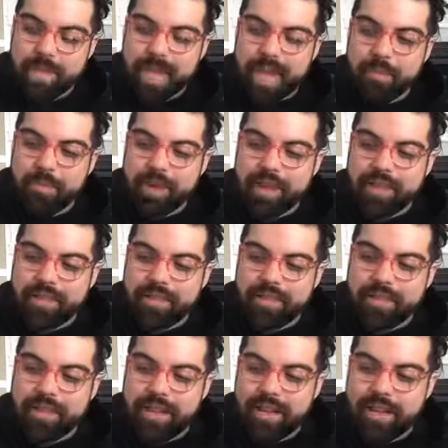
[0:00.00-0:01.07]
play
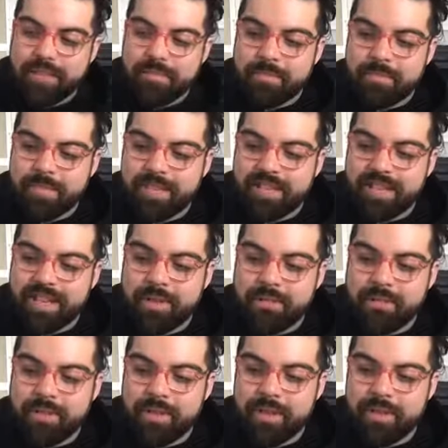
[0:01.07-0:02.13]
with um,
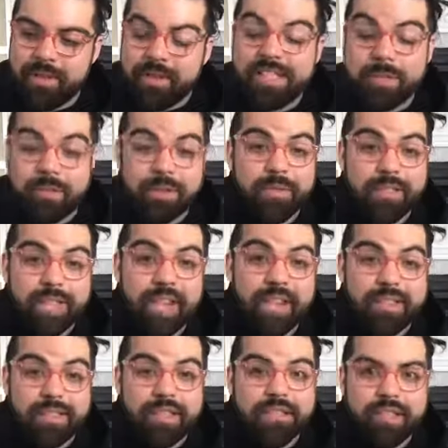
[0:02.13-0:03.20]
some ultimate
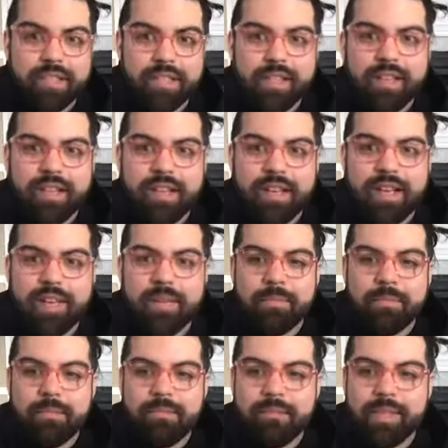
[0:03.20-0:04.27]
relaxation
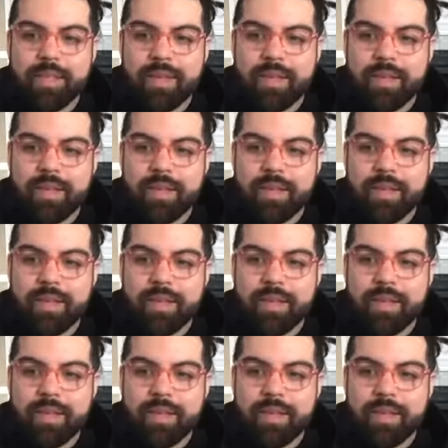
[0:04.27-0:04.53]
um,